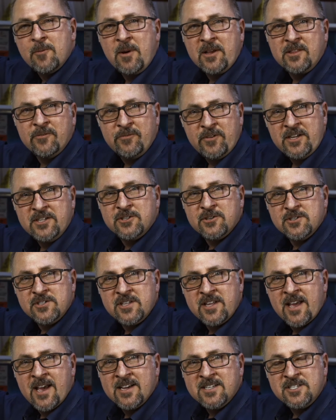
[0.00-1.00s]
about the features
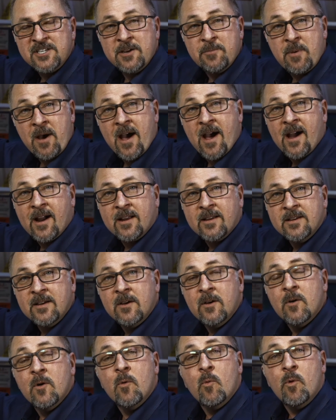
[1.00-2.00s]
of the AC Pack.
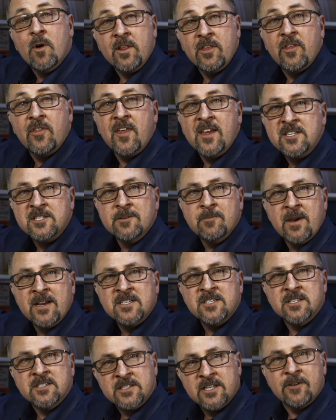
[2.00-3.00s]
One of the things that
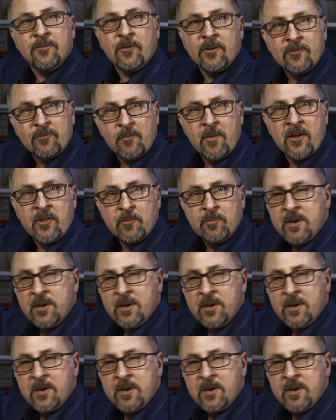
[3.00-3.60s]
makes it different from other